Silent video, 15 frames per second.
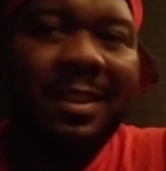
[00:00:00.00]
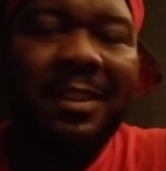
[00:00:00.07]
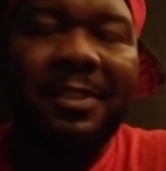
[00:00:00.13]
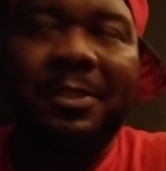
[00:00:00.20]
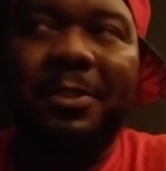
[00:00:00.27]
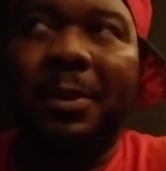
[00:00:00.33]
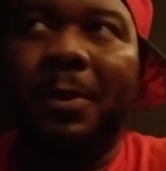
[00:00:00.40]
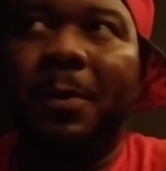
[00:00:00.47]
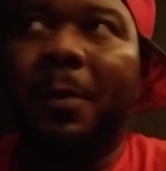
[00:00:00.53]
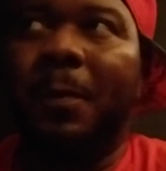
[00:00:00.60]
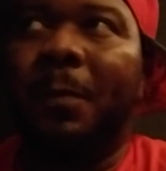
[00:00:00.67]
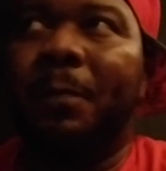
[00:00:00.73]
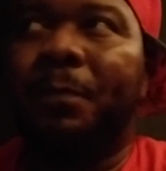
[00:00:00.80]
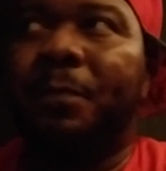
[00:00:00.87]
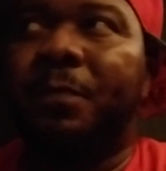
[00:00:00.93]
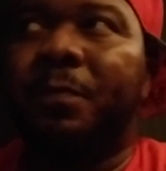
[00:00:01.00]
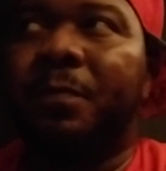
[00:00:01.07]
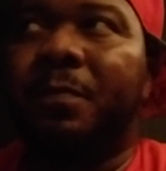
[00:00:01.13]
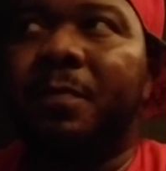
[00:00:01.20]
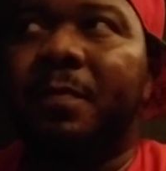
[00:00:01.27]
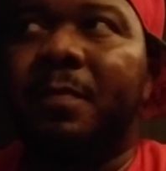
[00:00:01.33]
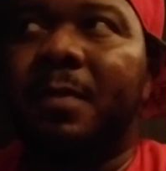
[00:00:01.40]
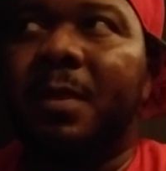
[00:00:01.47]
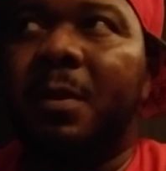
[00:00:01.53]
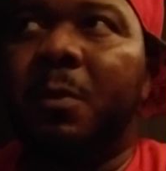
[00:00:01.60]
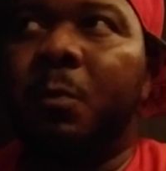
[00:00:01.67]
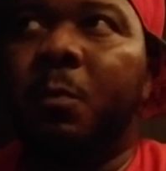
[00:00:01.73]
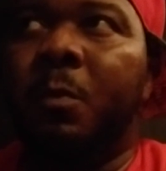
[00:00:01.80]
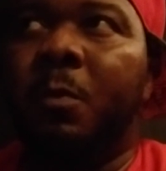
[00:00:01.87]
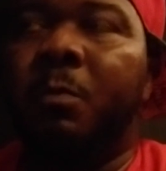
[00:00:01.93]
So
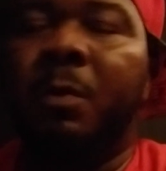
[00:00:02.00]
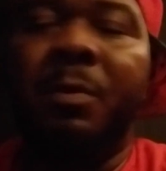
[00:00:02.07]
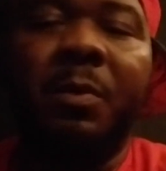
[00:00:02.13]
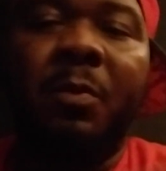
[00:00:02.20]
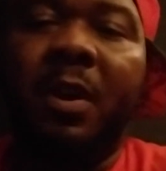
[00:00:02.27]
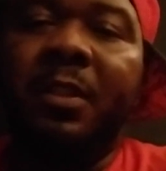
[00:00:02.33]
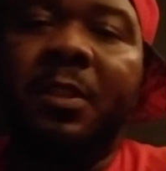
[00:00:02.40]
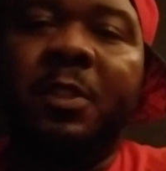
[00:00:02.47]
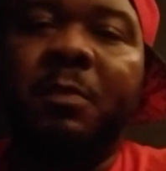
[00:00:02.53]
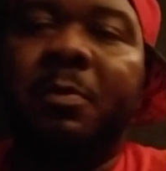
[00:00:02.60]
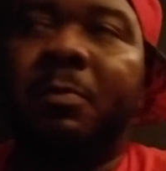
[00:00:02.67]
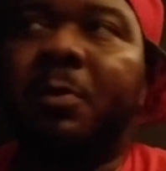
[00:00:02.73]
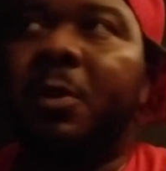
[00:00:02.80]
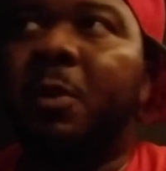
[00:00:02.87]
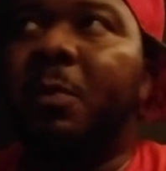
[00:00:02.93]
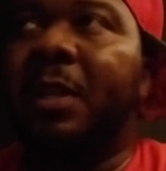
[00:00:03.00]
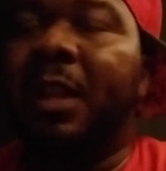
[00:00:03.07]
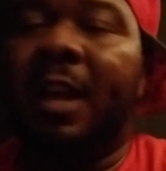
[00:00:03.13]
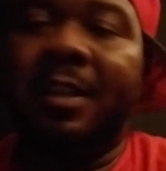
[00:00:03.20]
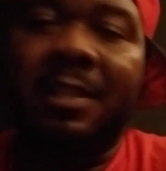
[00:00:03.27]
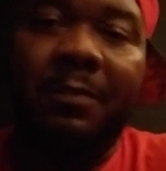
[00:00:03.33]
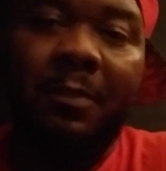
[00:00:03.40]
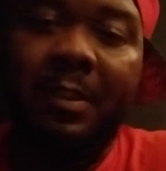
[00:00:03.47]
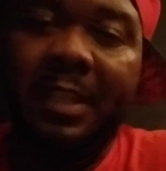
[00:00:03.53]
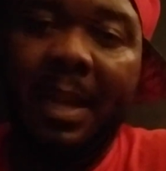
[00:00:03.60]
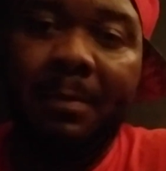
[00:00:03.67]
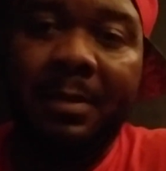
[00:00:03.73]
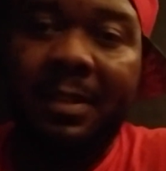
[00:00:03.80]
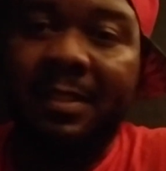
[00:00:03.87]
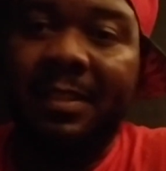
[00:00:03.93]
when we won the Super Bowl, we lost the first
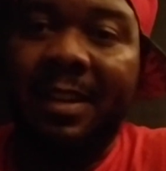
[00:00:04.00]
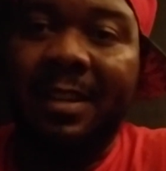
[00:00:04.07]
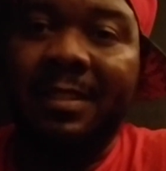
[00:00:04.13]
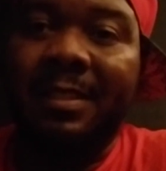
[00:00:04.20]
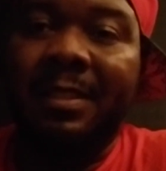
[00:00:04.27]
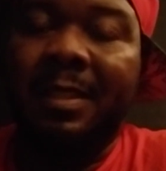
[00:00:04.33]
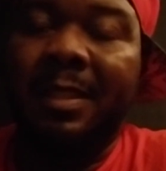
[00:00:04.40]
game to the Saints.